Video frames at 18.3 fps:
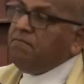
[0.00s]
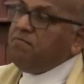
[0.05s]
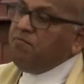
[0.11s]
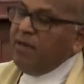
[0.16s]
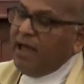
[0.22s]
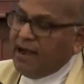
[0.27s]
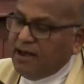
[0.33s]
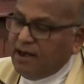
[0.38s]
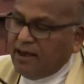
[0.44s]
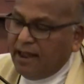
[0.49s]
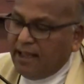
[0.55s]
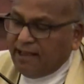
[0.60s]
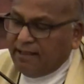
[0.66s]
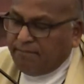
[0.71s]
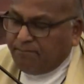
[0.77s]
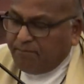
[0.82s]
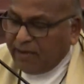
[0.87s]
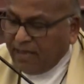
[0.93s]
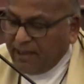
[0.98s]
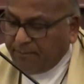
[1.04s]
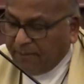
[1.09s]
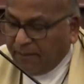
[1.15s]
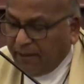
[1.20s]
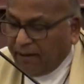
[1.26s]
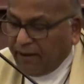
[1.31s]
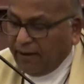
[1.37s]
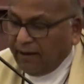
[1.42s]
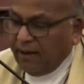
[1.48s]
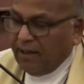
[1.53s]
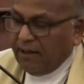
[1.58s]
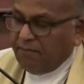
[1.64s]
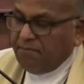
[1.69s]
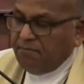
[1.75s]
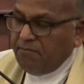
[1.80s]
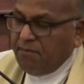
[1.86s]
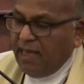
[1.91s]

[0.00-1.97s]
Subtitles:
mending people,